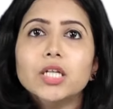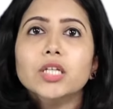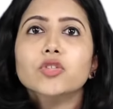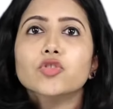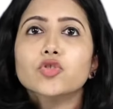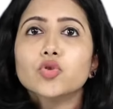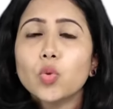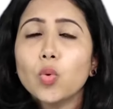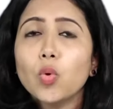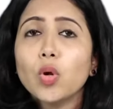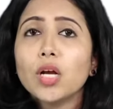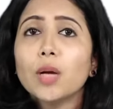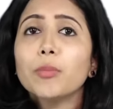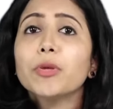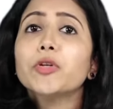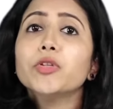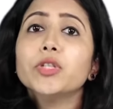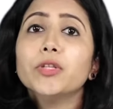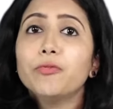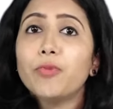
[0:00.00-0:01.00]
So
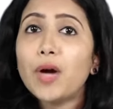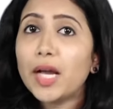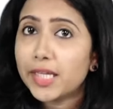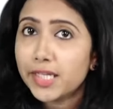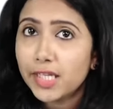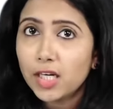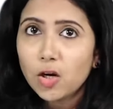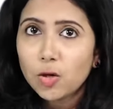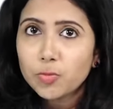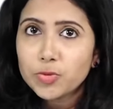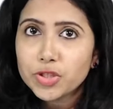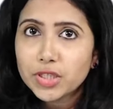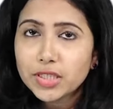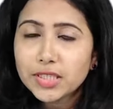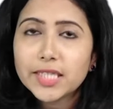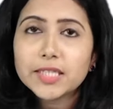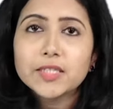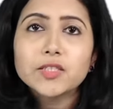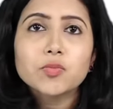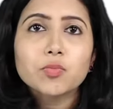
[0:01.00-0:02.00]
coming to the final option,
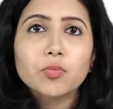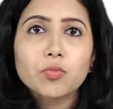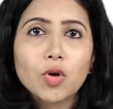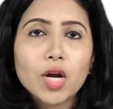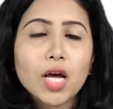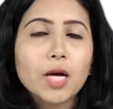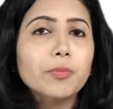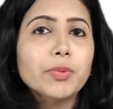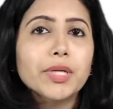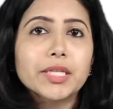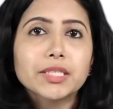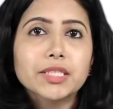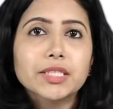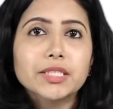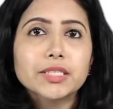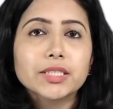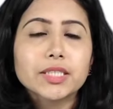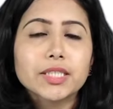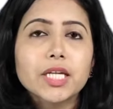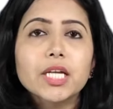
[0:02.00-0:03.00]
that is molar
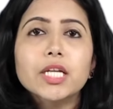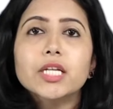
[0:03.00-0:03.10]
pregnancy.